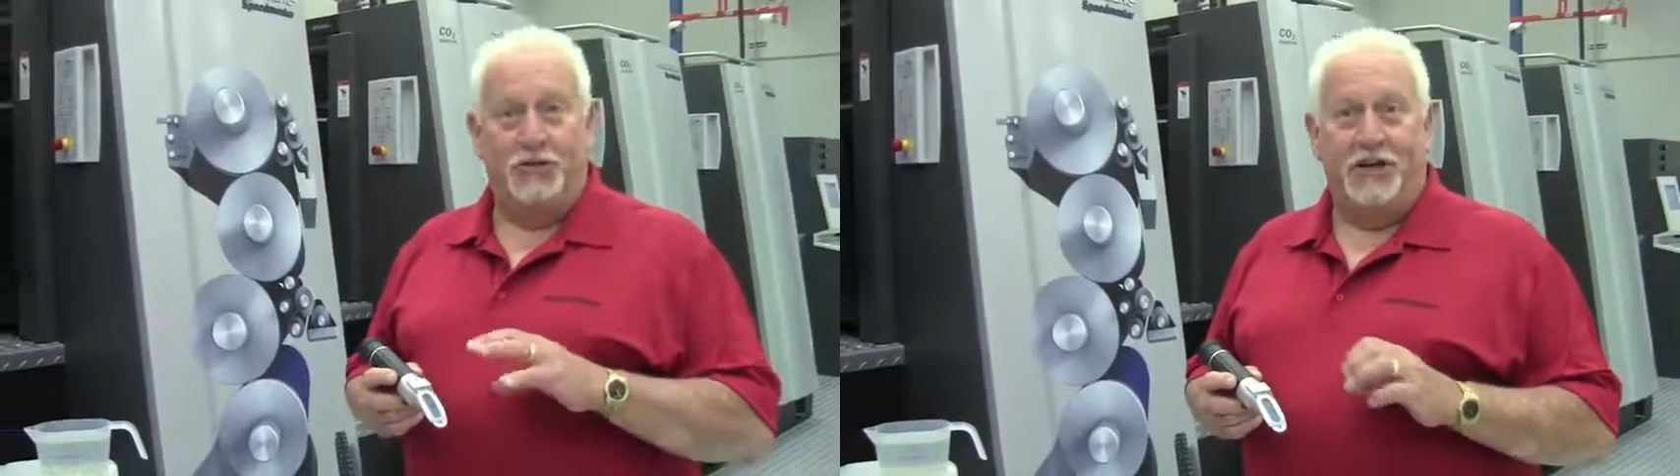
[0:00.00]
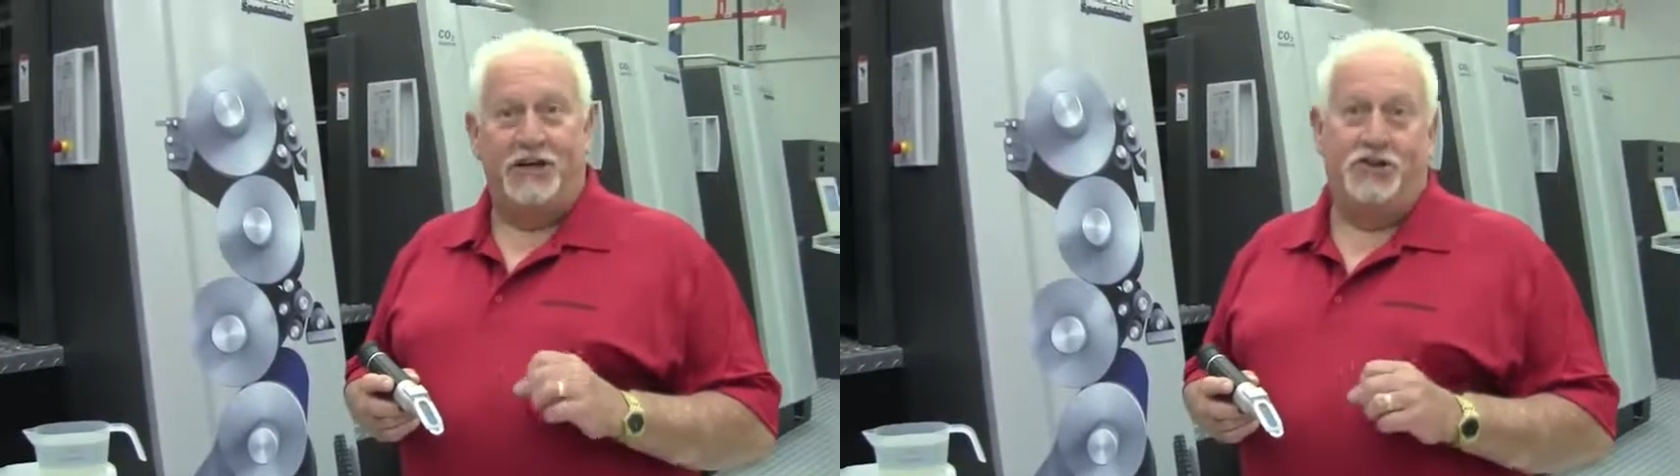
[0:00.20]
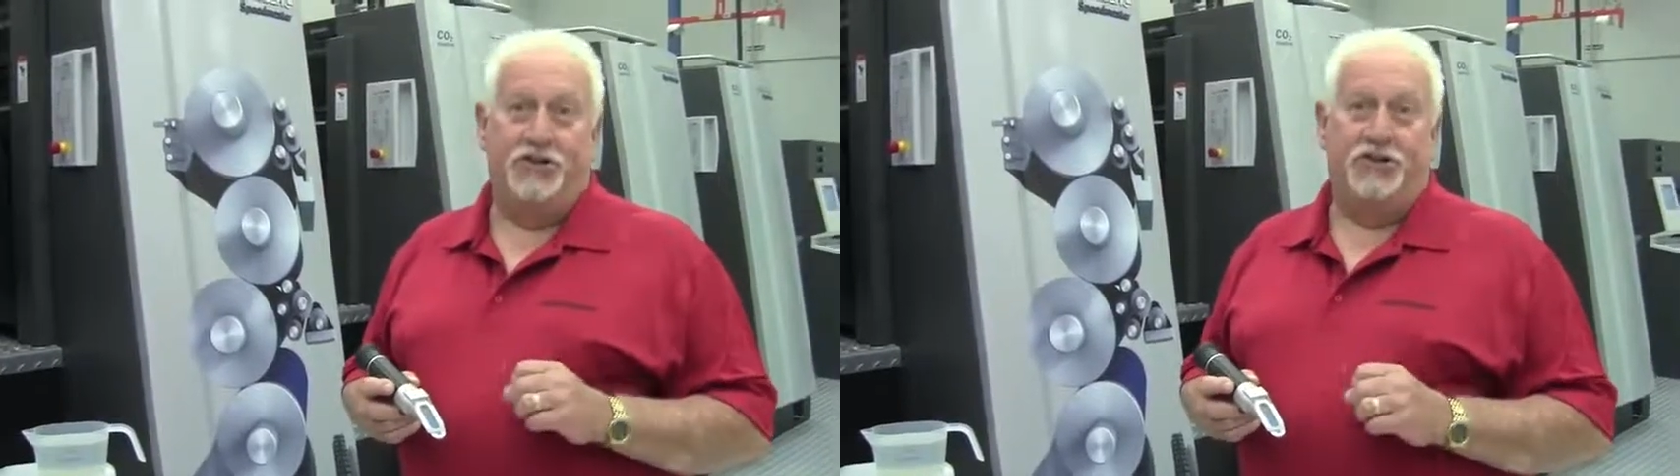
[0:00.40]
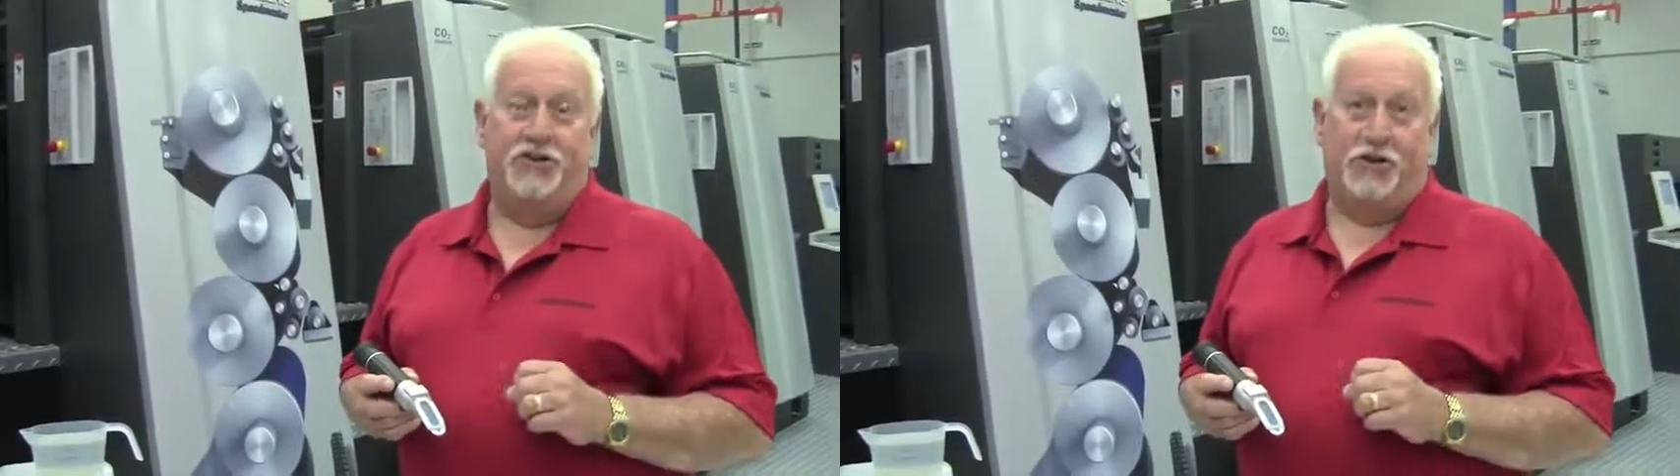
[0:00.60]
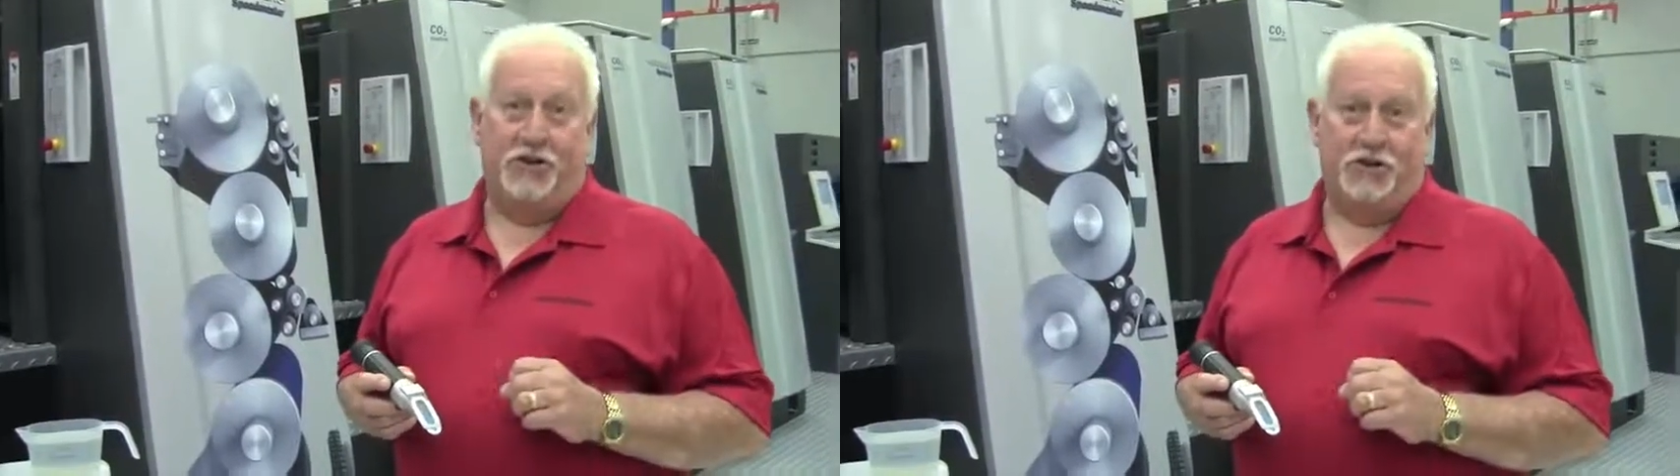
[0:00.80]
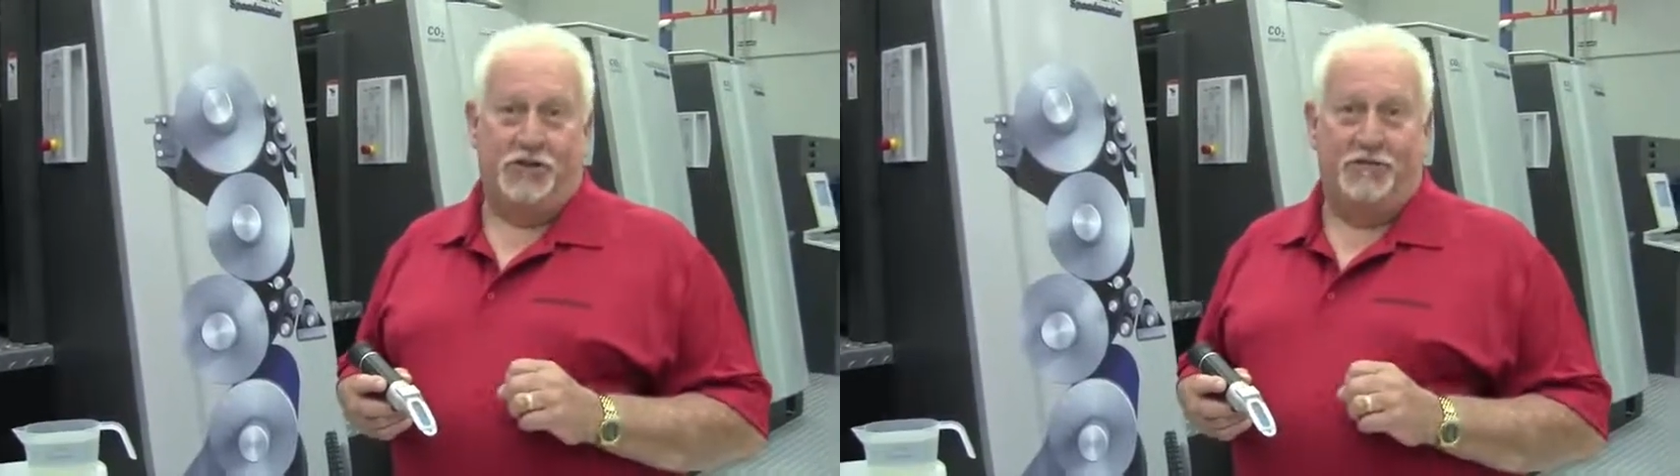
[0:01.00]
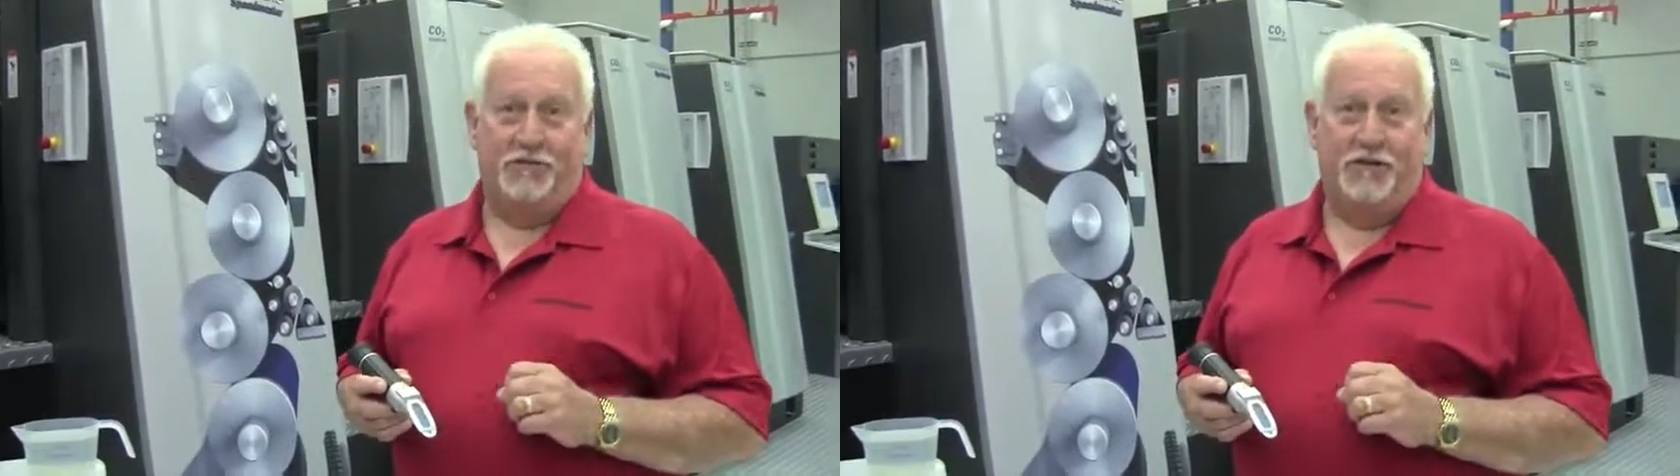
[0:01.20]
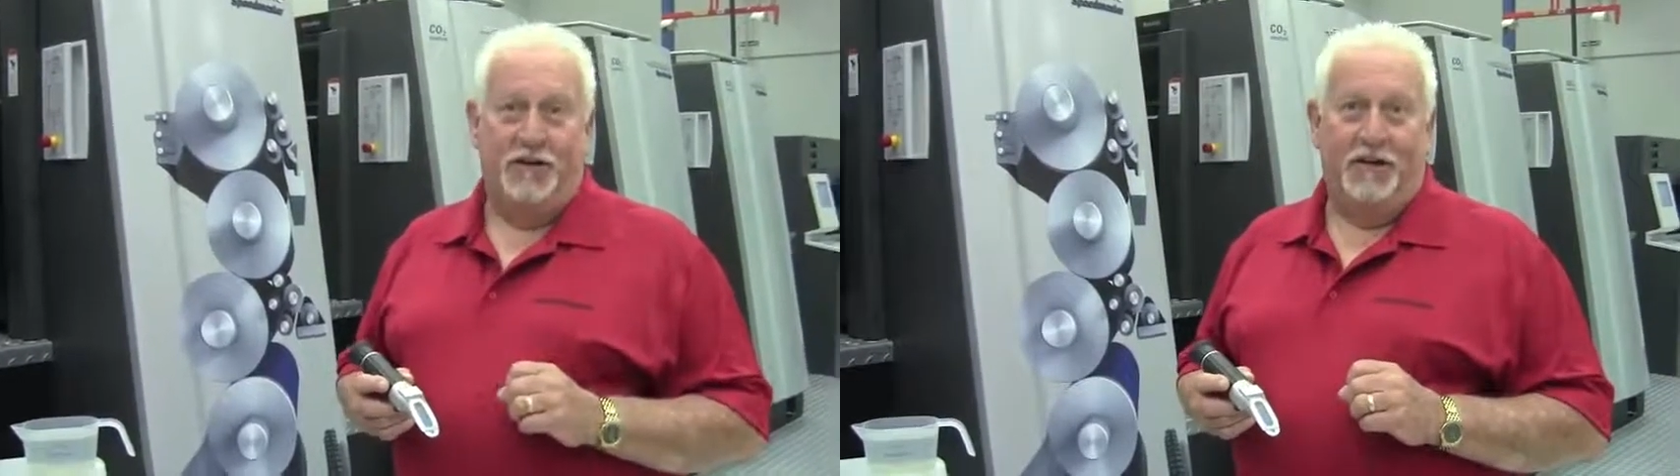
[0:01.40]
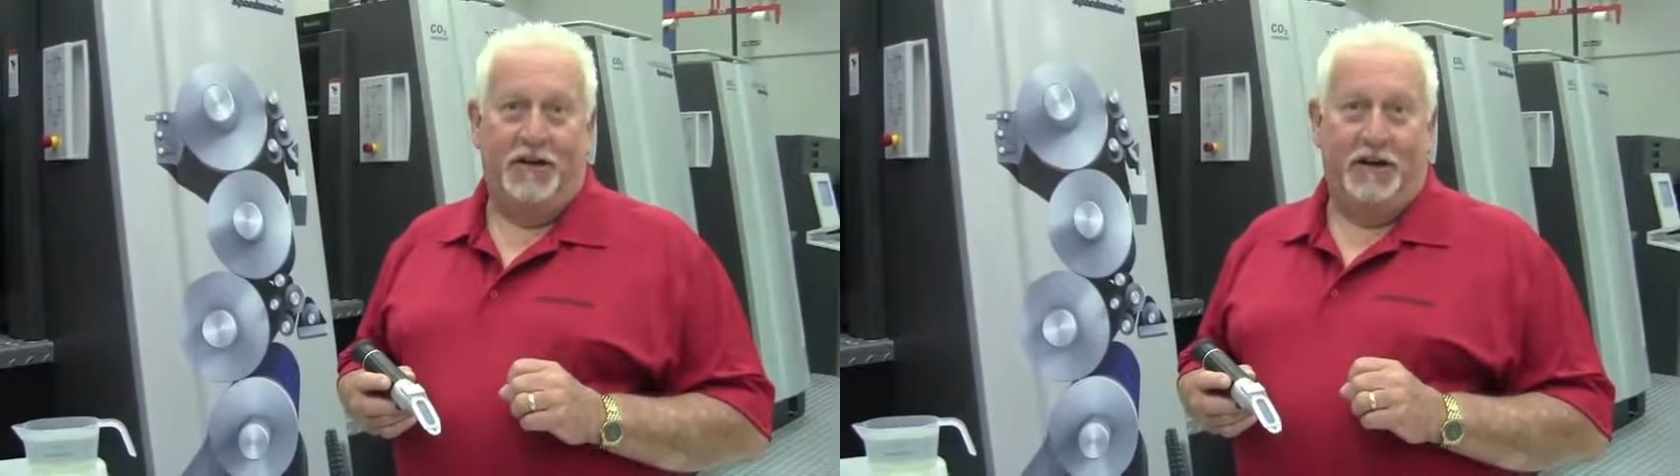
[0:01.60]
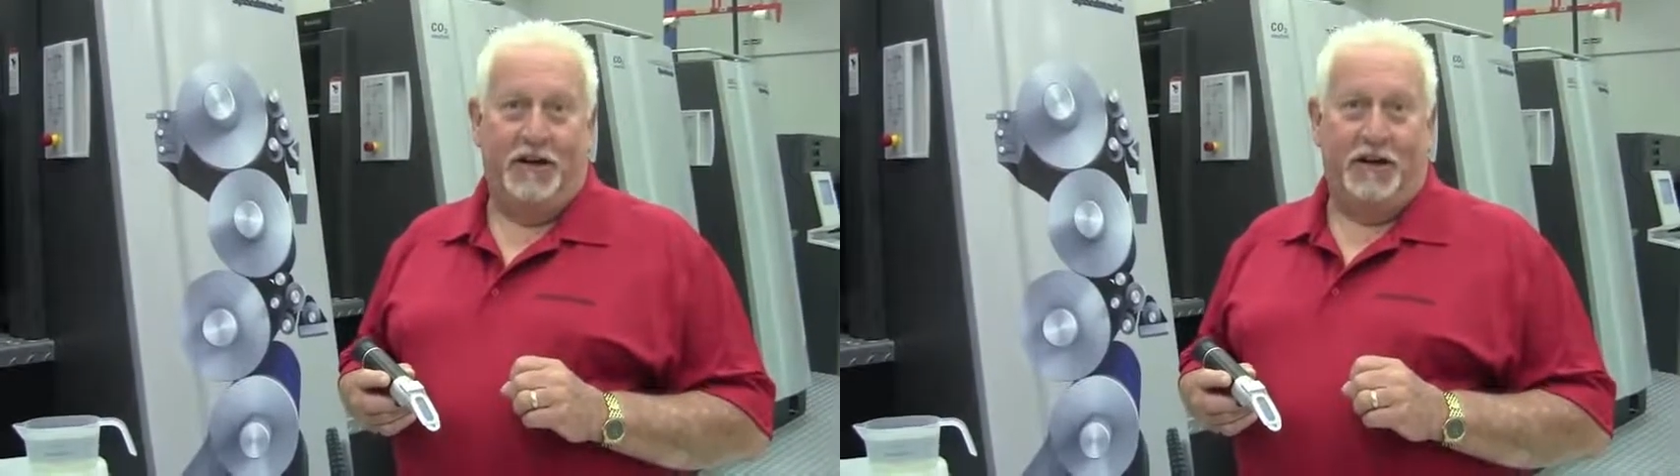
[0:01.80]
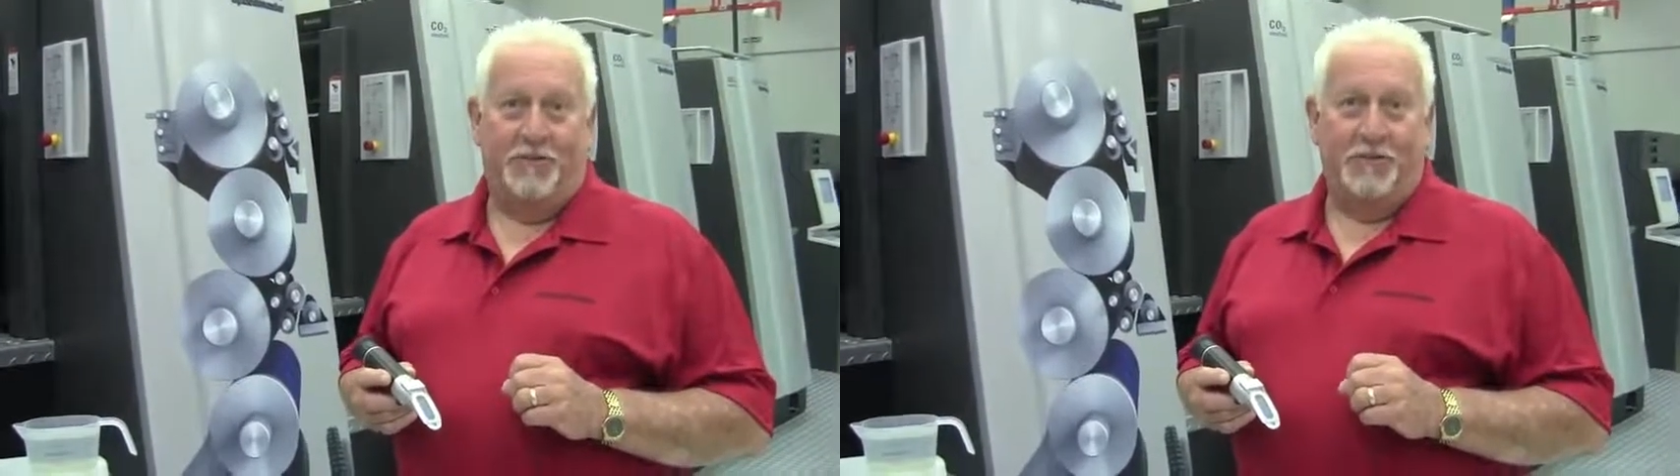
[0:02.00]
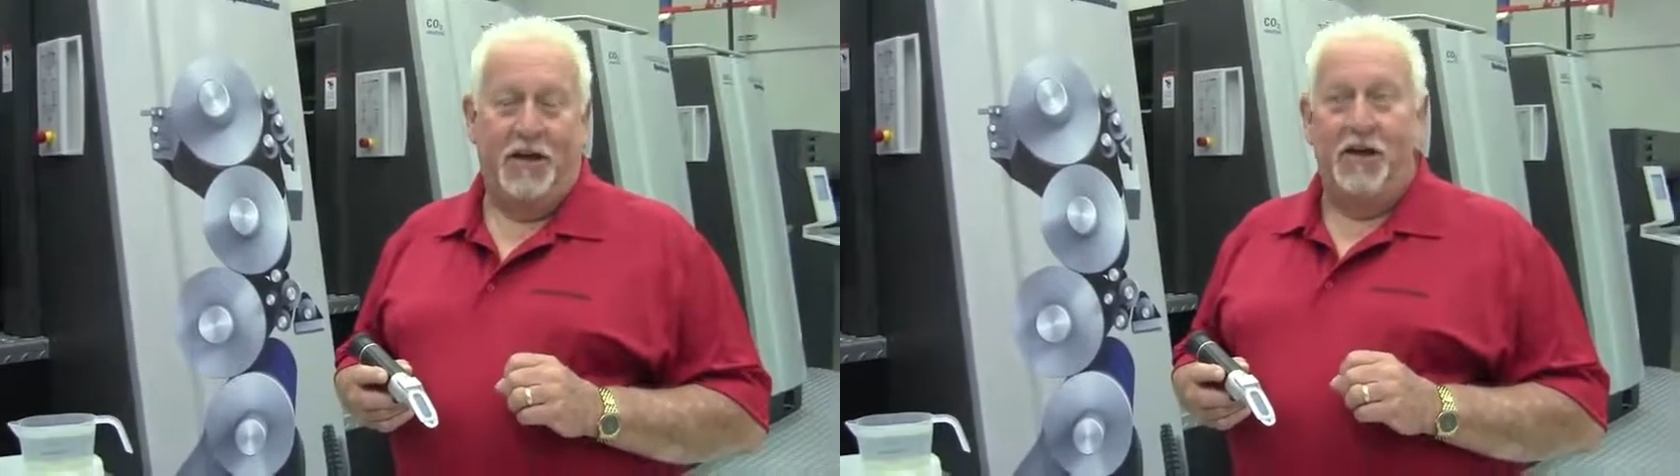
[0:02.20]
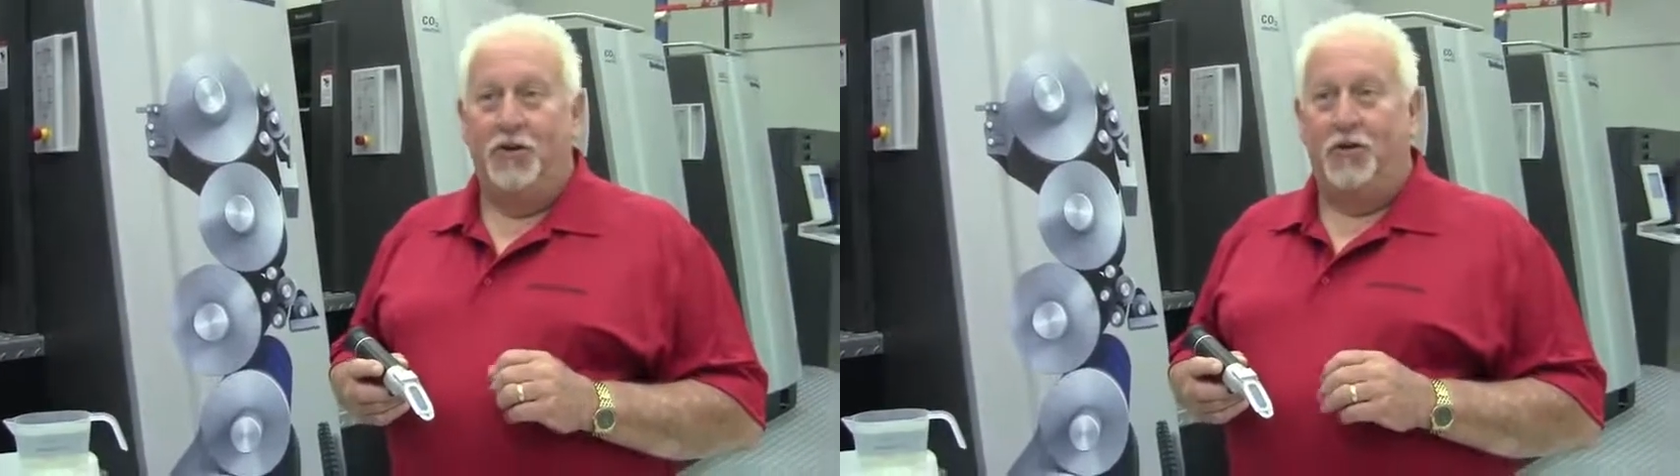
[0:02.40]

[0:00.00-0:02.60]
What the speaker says: we're testing the sugars in it.